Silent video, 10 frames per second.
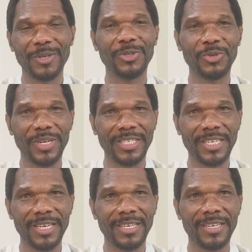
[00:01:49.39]
to the
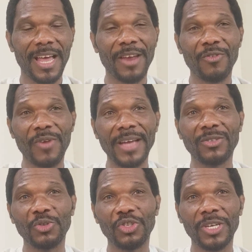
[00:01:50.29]
channel and try
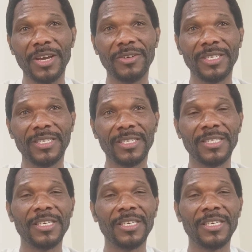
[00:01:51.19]
to share it